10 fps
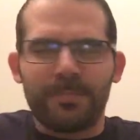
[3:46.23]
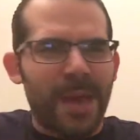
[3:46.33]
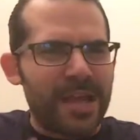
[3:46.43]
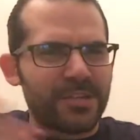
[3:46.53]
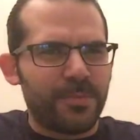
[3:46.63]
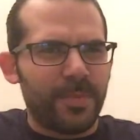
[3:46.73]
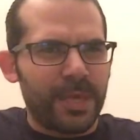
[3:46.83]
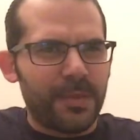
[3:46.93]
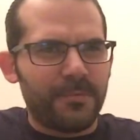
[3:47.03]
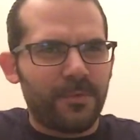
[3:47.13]
bash the
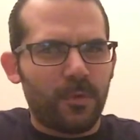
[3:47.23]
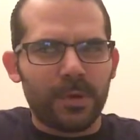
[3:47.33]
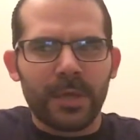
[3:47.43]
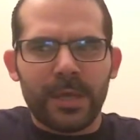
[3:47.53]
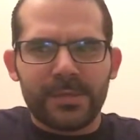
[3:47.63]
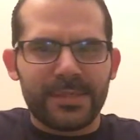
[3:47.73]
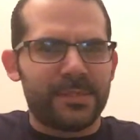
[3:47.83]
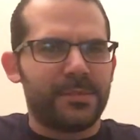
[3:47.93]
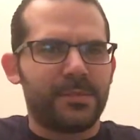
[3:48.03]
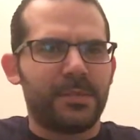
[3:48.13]
medium for,
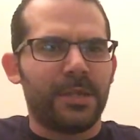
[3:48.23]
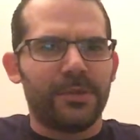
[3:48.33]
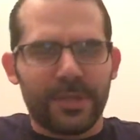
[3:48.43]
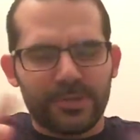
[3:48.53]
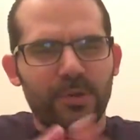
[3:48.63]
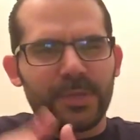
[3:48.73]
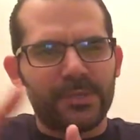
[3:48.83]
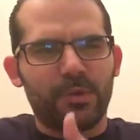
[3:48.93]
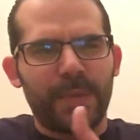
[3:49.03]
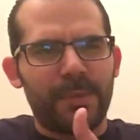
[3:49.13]
since there's only
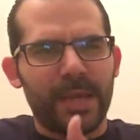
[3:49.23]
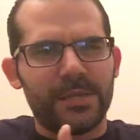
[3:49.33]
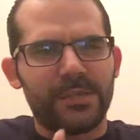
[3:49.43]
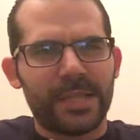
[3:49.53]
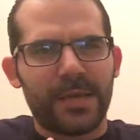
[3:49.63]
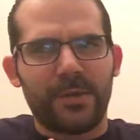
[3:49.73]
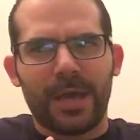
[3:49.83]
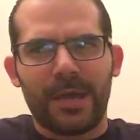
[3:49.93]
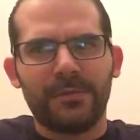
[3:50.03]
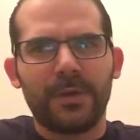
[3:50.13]
so many pages that you
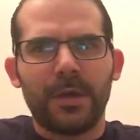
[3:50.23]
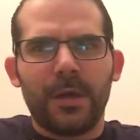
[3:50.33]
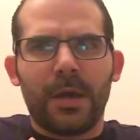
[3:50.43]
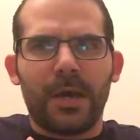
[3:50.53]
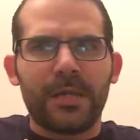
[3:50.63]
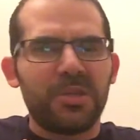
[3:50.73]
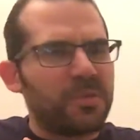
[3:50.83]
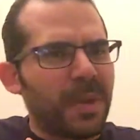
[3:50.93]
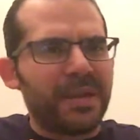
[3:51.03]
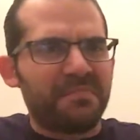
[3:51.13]
have.
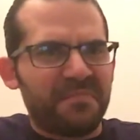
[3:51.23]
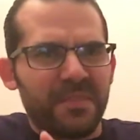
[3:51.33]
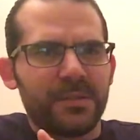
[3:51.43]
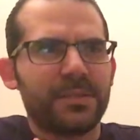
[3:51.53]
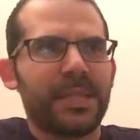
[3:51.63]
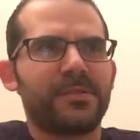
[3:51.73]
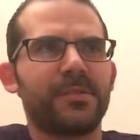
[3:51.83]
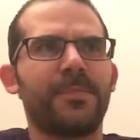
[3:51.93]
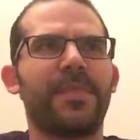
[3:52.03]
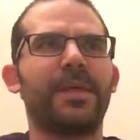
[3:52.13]
You might feel that
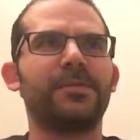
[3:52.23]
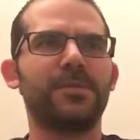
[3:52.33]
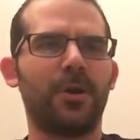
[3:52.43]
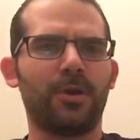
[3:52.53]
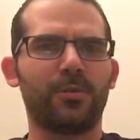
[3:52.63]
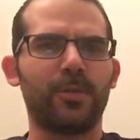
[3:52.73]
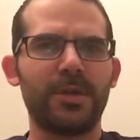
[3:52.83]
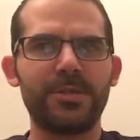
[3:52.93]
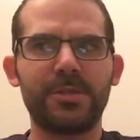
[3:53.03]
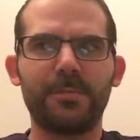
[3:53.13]
some things are
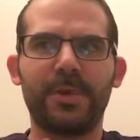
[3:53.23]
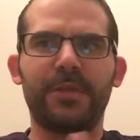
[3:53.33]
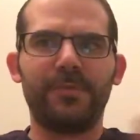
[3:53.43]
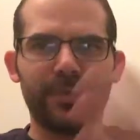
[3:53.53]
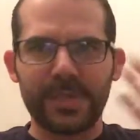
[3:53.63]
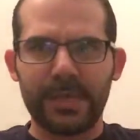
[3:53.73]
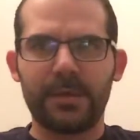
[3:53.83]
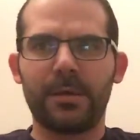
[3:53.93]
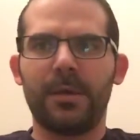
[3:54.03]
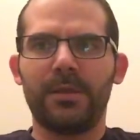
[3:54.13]
rushed, but if you
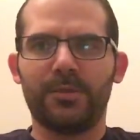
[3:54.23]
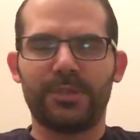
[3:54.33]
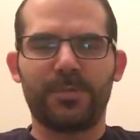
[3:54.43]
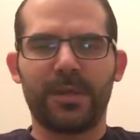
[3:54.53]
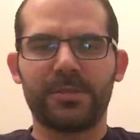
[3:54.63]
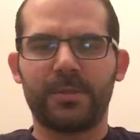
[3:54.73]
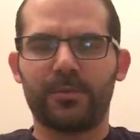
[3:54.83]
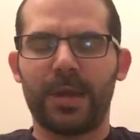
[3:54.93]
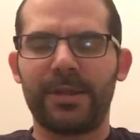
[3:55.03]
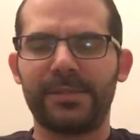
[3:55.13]
take the responsible
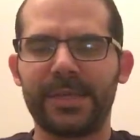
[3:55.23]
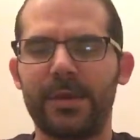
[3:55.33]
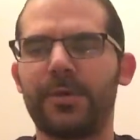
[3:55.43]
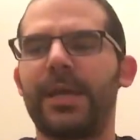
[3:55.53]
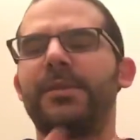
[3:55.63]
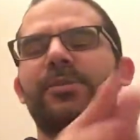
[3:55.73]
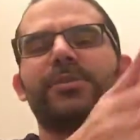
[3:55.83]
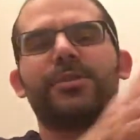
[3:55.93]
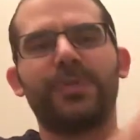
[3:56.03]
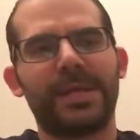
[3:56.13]
route and say, okay, there's
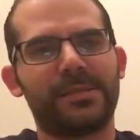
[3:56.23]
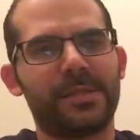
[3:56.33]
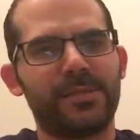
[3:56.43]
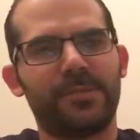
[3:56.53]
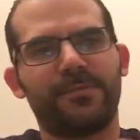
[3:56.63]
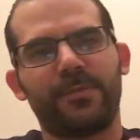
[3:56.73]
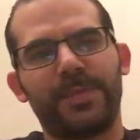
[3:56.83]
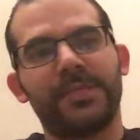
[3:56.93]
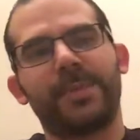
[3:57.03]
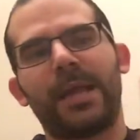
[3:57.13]
a transition from
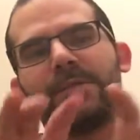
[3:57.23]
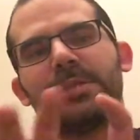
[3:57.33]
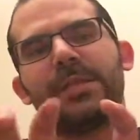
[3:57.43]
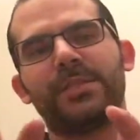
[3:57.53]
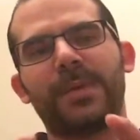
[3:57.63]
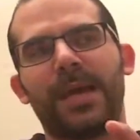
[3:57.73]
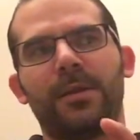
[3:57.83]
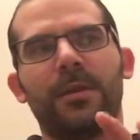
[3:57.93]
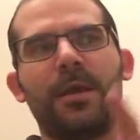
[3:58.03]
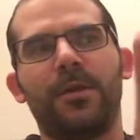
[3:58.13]
this panel to this
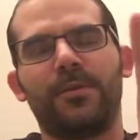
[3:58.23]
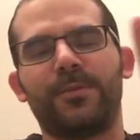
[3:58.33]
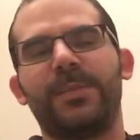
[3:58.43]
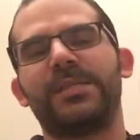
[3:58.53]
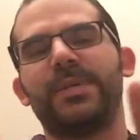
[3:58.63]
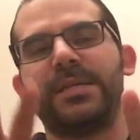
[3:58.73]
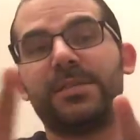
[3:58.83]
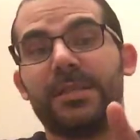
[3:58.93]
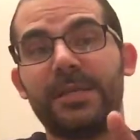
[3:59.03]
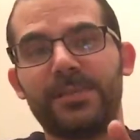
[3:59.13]
panel, from this page
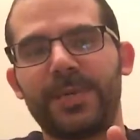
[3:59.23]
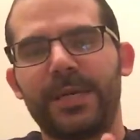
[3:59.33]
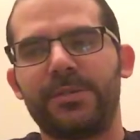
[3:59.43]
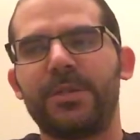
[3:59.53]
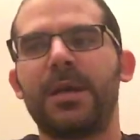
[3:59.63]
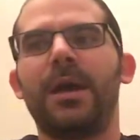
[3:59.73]
to this page,